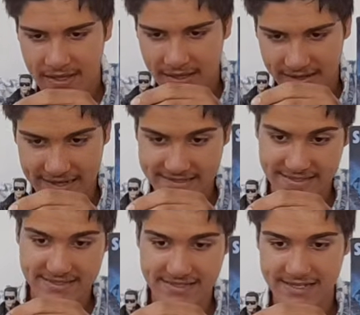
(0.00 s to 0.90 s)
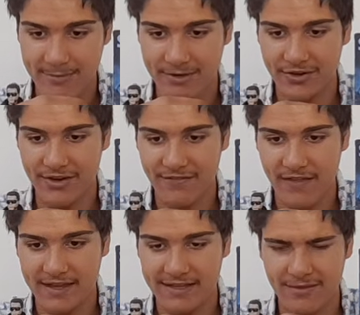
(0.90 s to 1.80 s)
I guess it is a shame I don't have
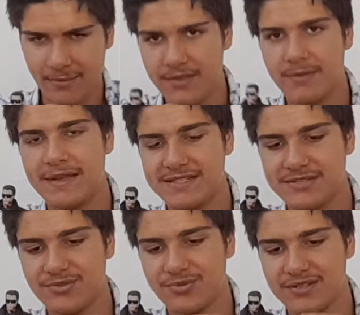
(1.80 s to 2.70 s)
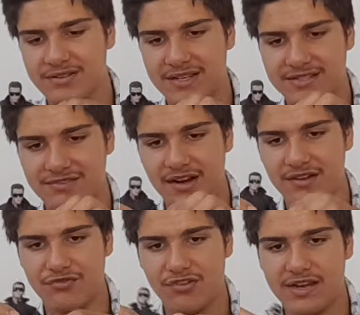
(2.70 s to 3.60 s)
that either. But the pistol is kind
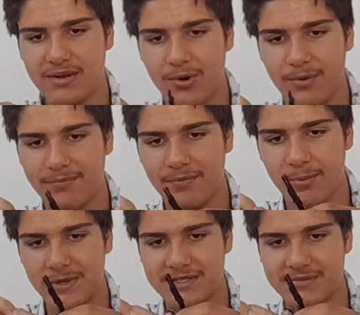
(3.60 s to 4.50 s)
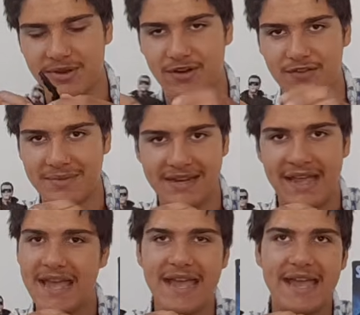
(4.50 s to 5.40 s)
of really what pisses me off. I mean,
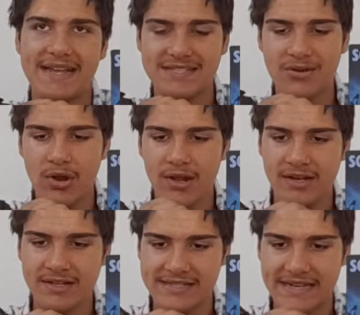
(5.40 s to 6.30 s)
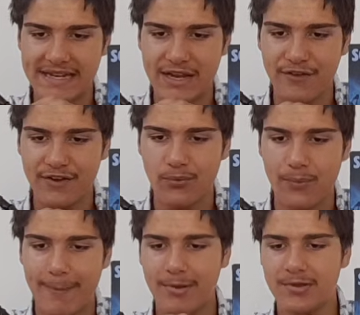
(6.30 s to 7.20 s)
it's not like a significant
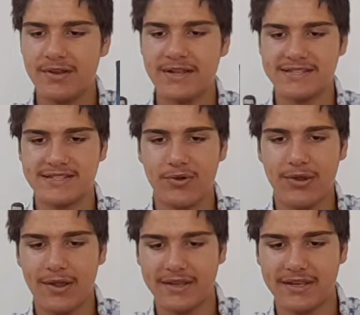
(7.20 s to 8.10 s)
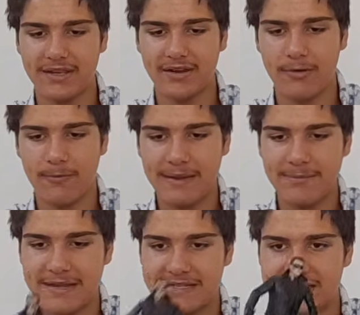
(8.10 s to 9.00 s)
weapon. It's not like, you know, me
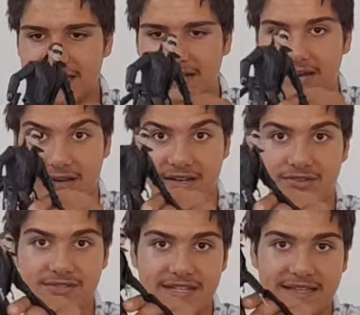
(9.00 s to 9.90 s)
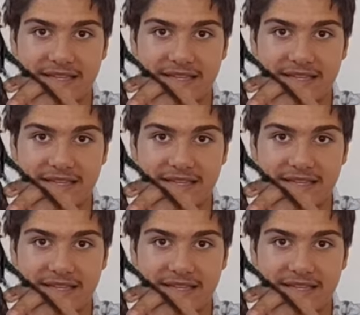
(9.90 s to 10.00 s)
missing, like losing